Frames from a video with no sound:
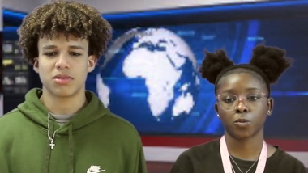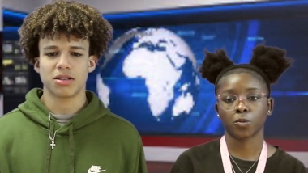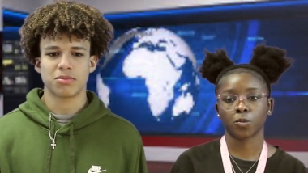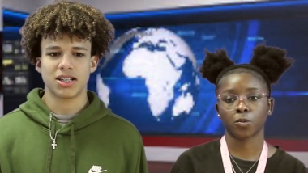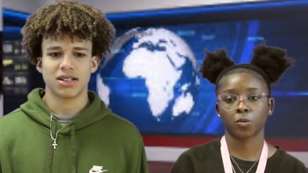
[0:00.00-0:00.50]
Speaker 1: and
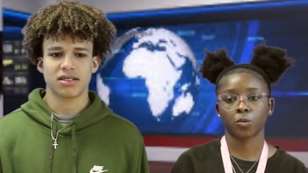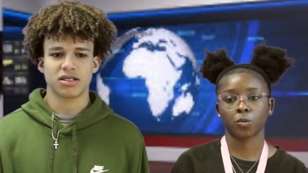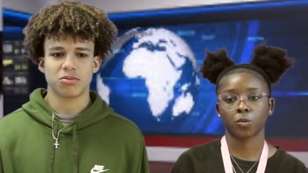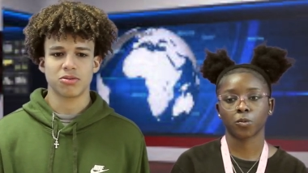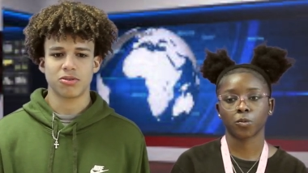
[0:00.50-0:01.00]
mathematics
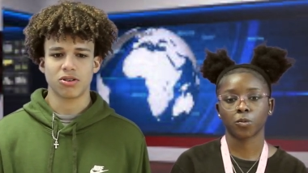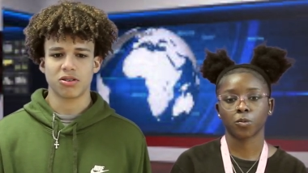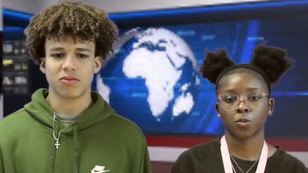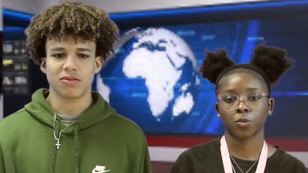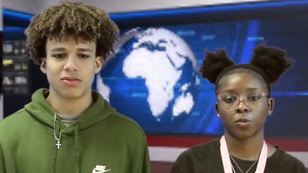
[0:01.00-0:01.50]
summer
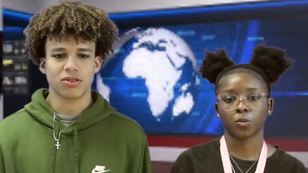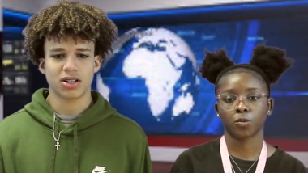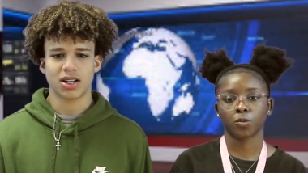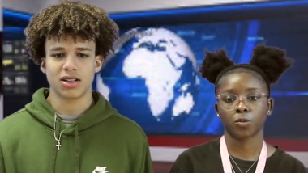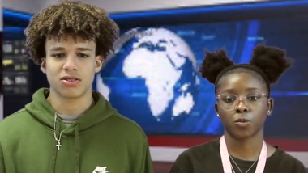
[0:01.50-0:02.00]
program for
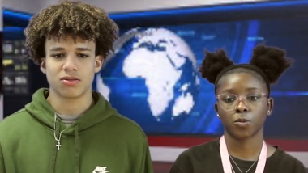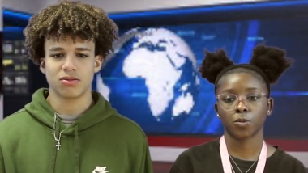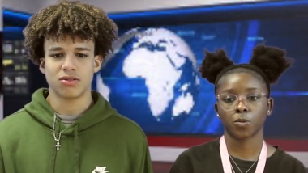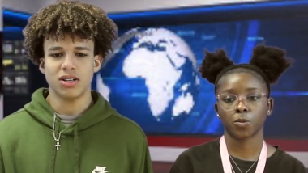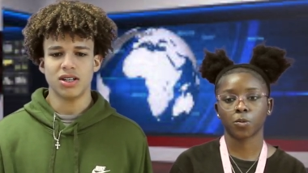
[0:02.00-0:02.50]
Florida high
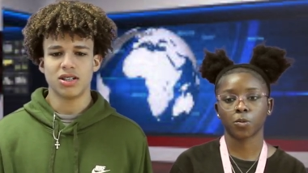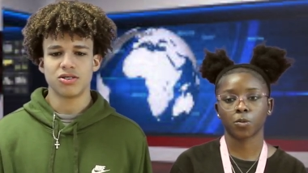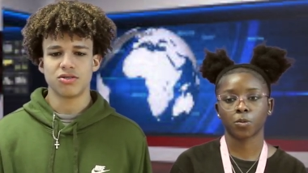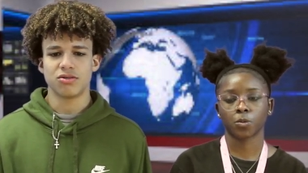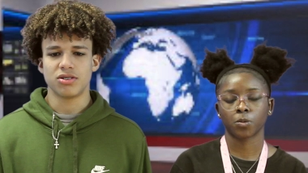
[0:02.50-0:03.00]
school
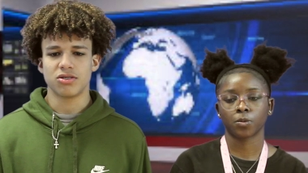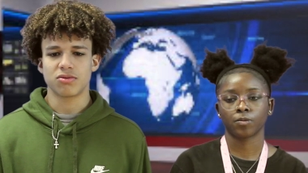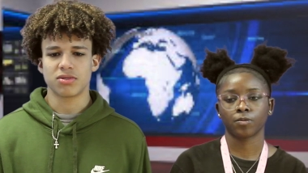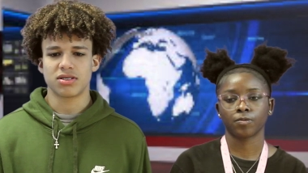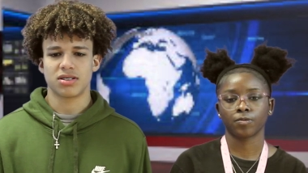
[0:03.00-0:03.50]

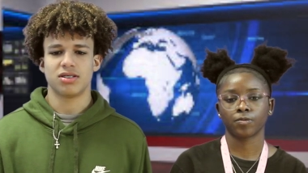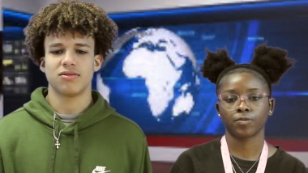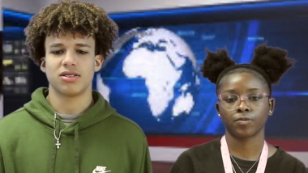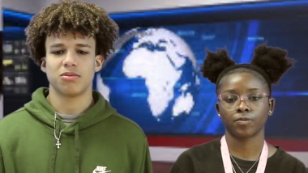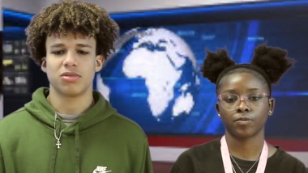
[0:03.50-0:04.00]
juniors with
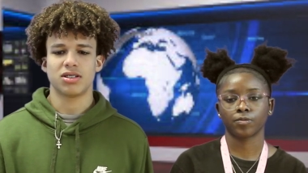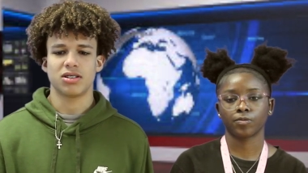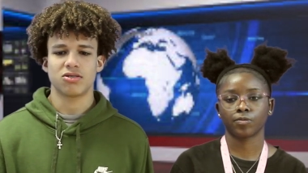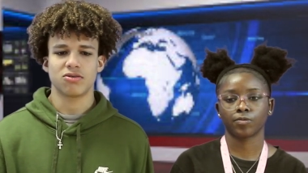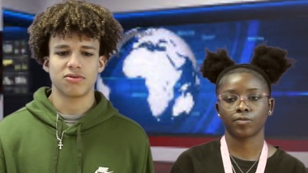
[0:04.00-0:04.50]
significant
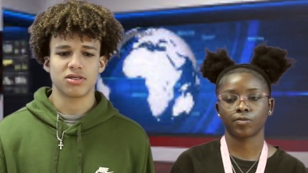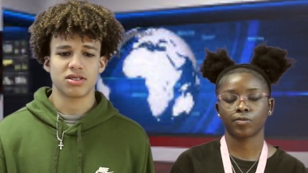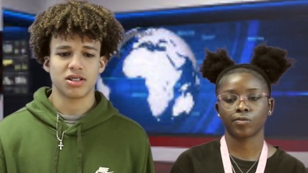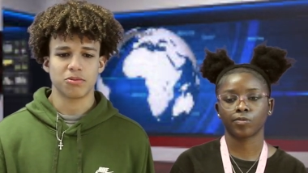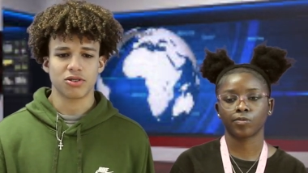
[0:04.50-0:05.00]
potential for
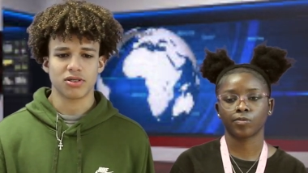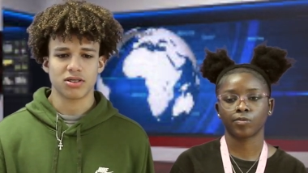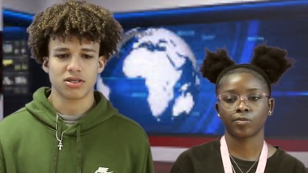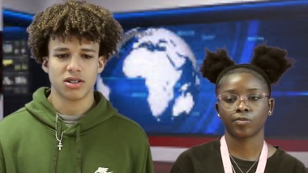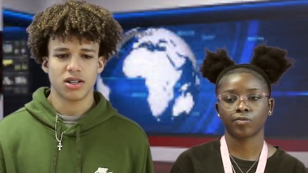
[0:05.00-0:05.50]
STEM
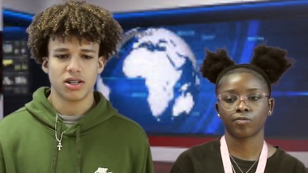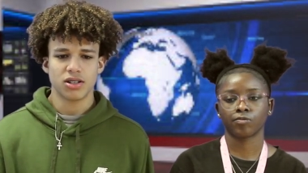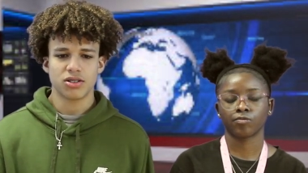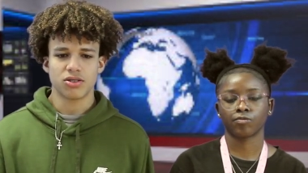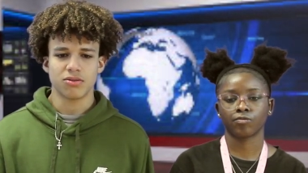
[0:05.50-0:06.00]
careers.
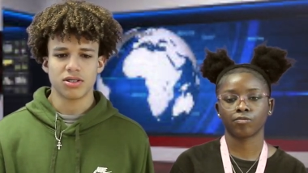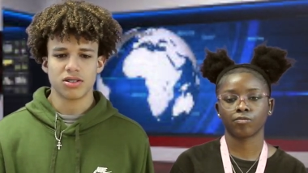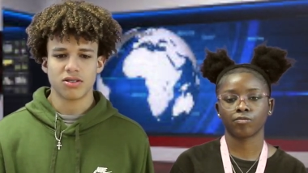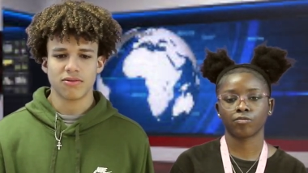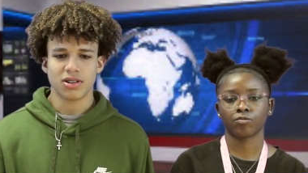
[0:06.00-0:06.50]

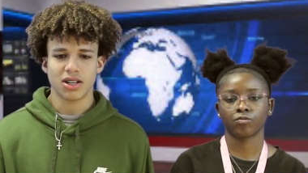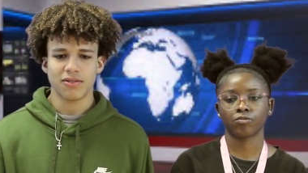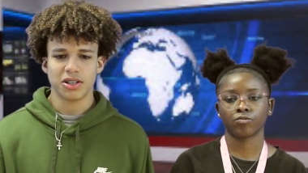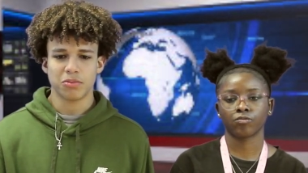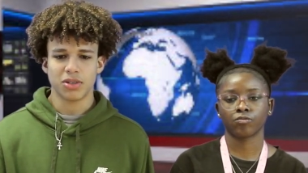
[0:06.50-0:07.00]
Tuition for
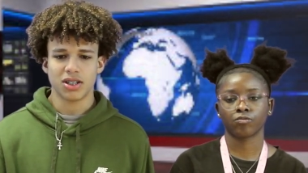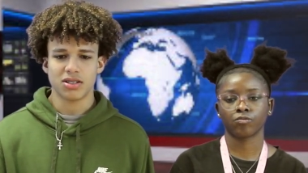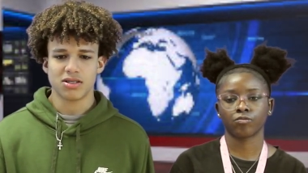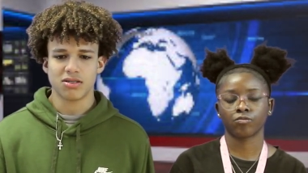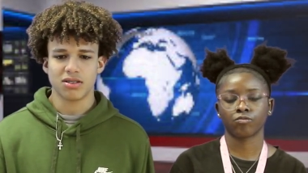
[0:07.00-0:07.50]
every
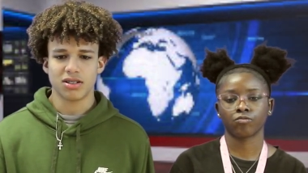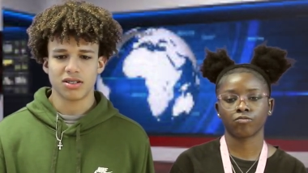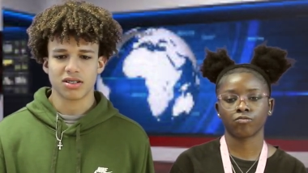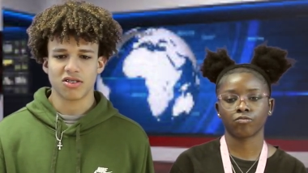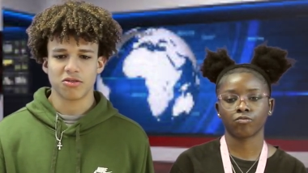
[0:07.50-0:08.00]
admitted
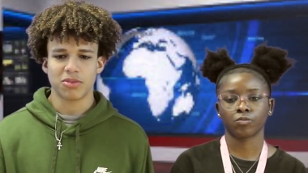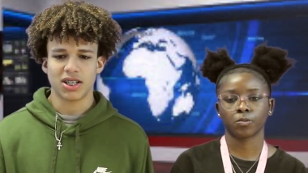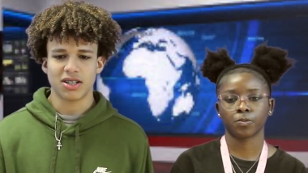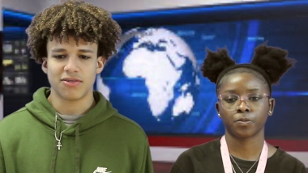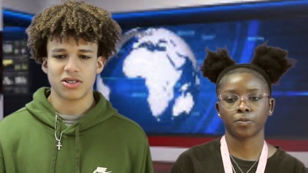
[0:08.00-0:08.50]
student is covered
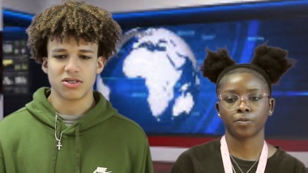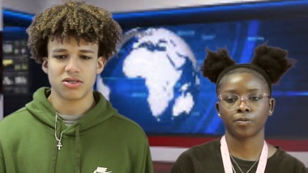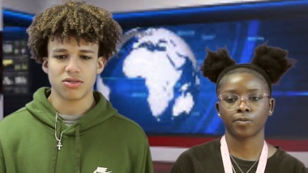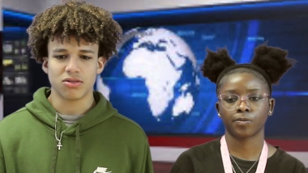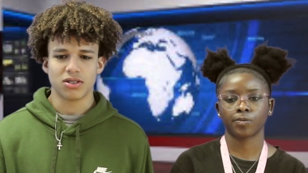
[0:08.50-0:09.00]
by
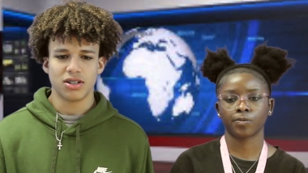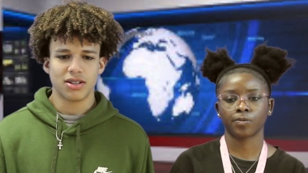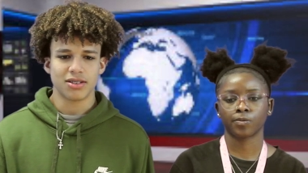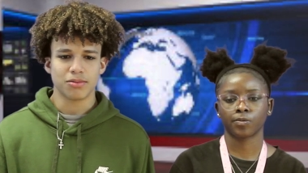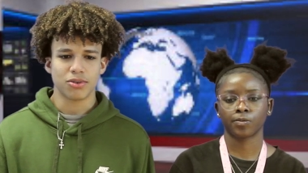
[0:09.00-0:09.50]
FSU.
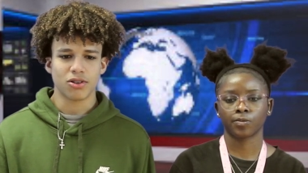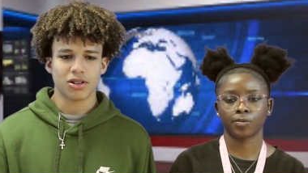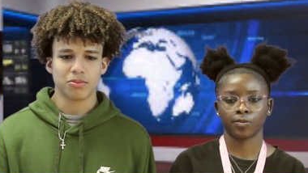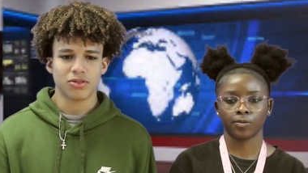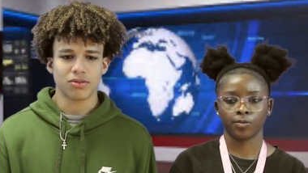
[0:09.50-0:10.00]
The
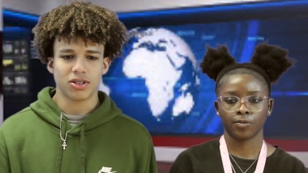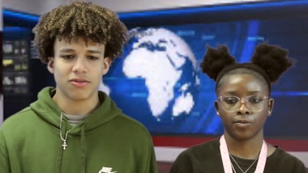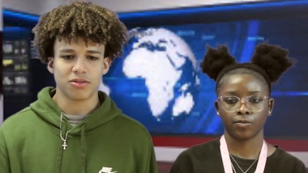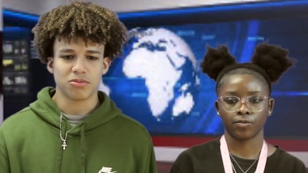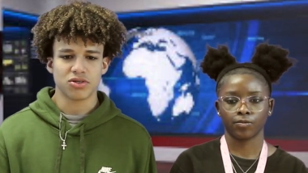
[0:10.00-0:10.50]
program will
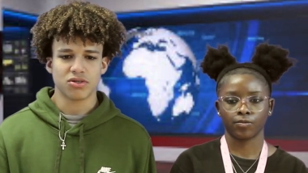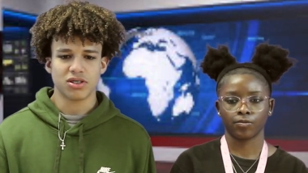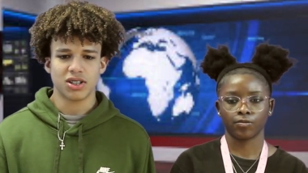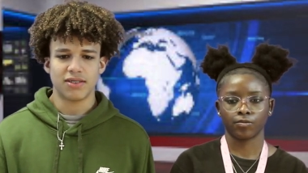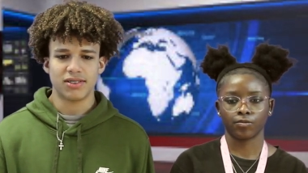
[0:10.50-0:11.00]
run from June
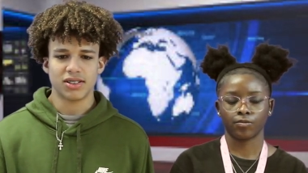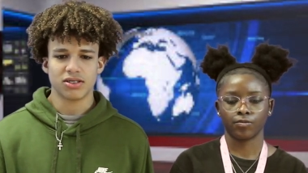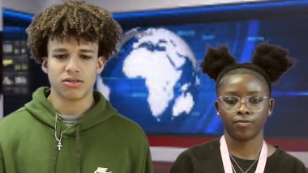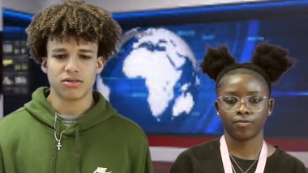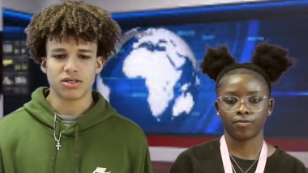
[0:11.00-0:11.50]

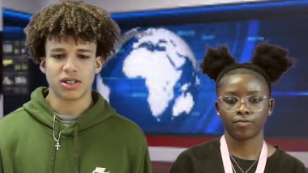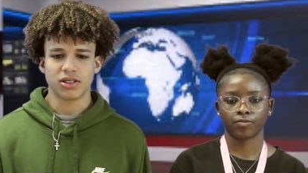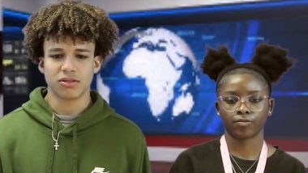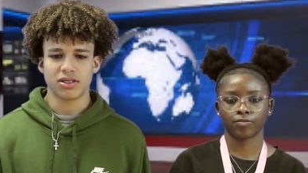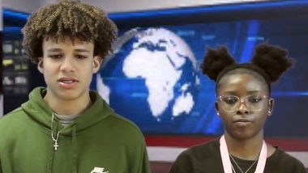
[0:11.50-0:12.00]
11 through
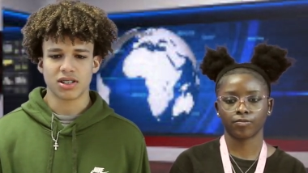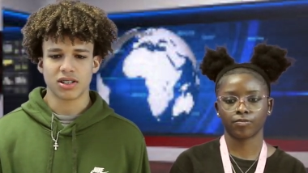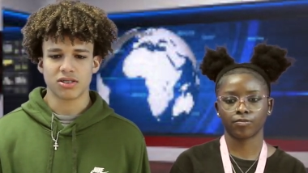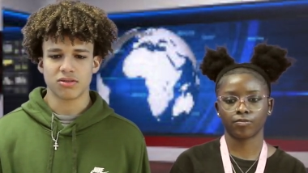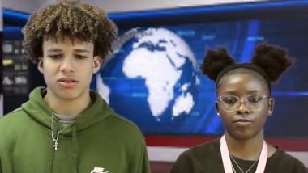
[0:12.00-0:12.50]
July 22,
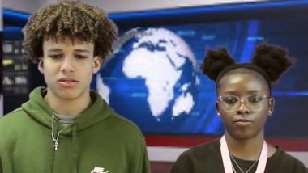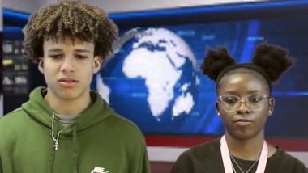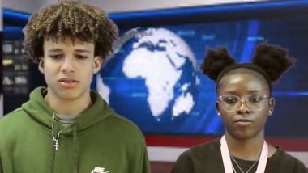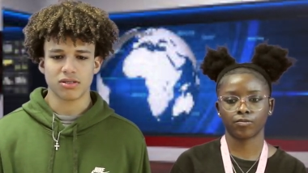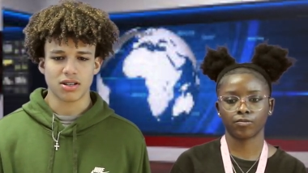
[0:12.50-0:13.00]

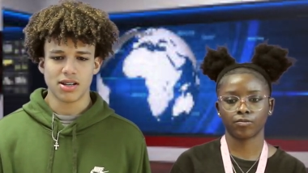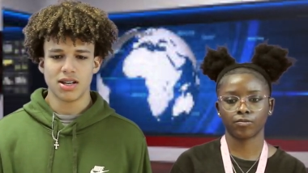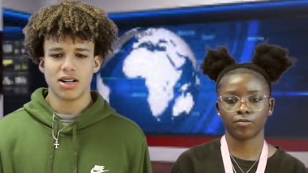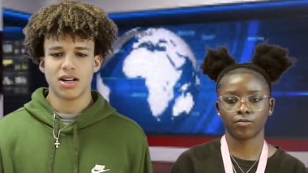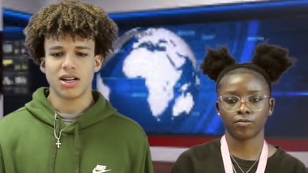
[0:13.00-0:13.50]
2023.
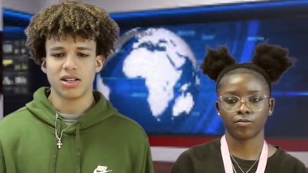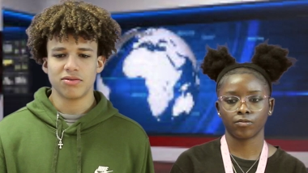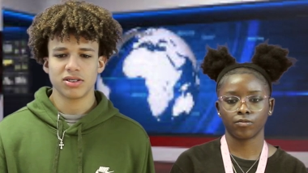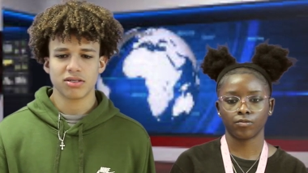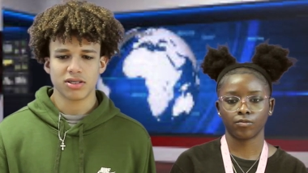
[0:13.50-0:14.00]

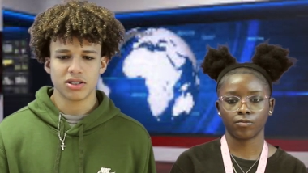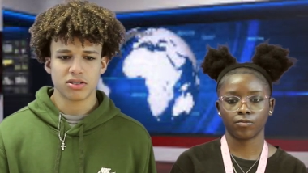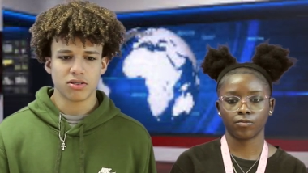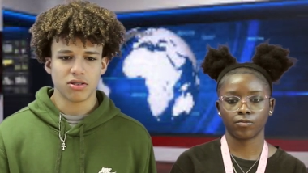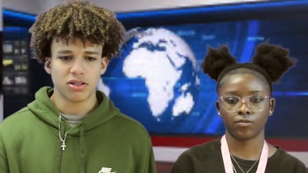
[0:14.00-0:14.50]
11th grade
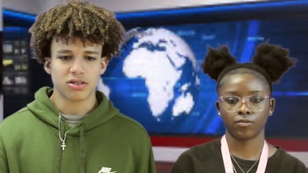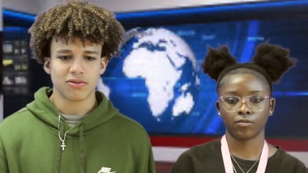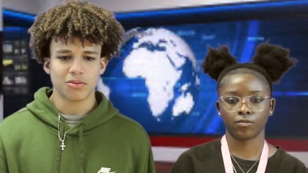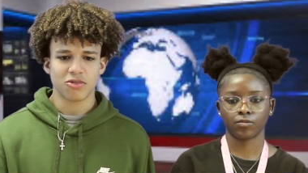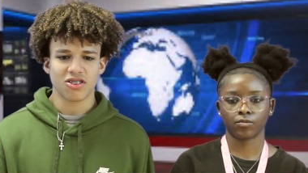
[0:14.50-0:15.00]
students
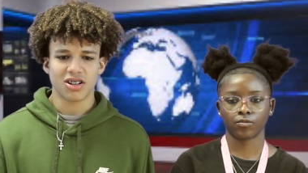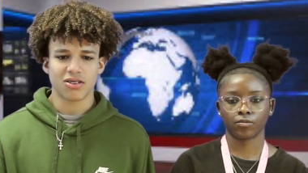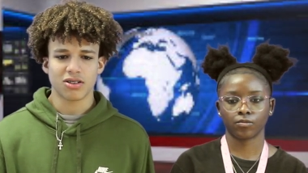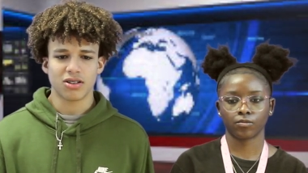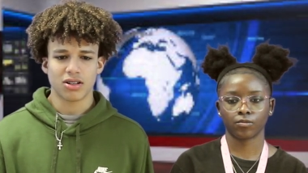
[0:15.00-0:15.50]
from around